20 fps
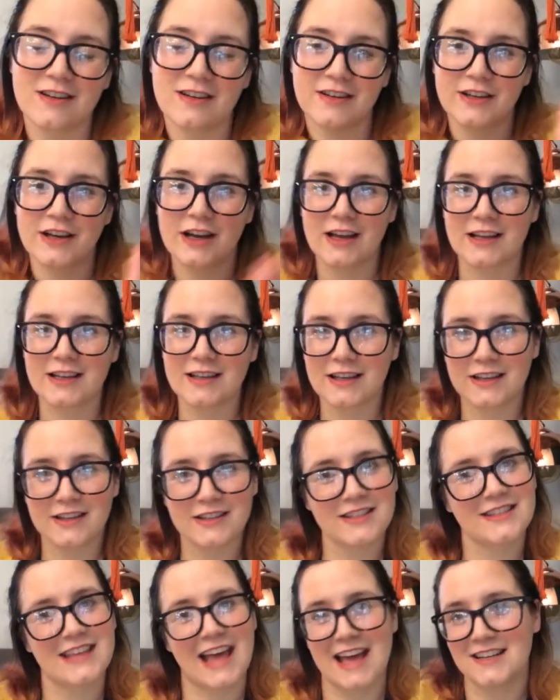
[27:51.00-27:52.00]
you're
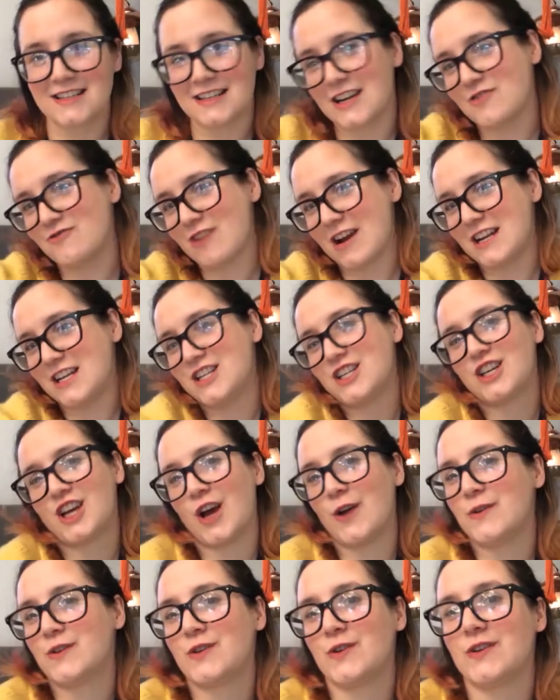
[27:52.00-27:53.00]
set and ready to go
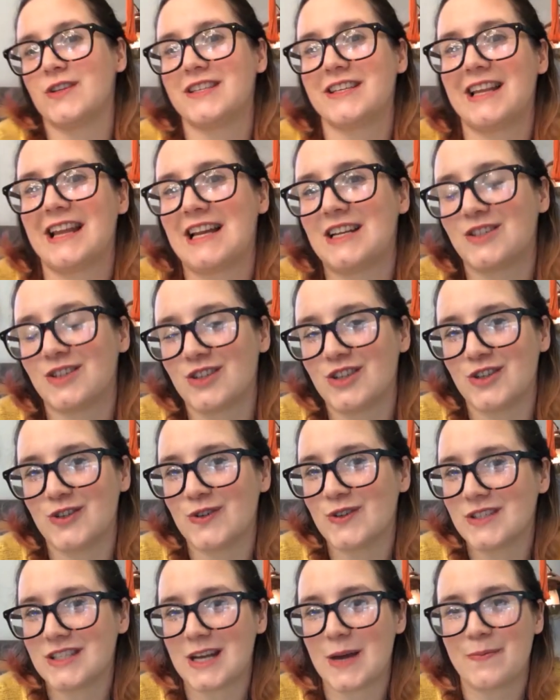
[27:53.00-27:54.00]
as soon as it lands on your
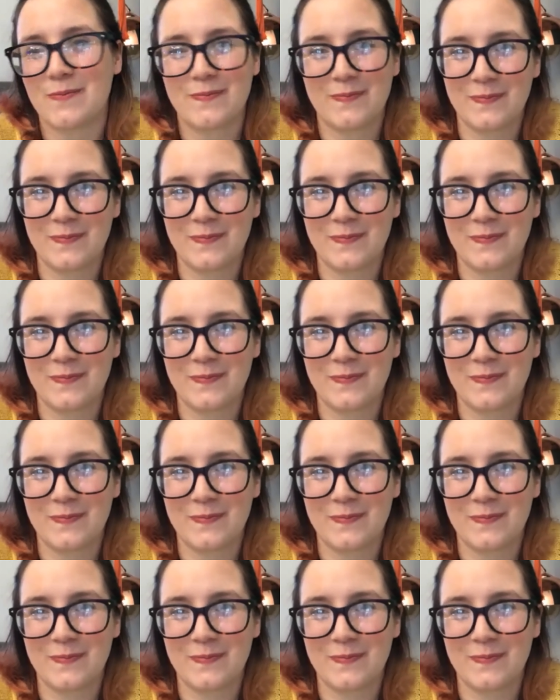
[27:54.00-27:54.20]
doorstep.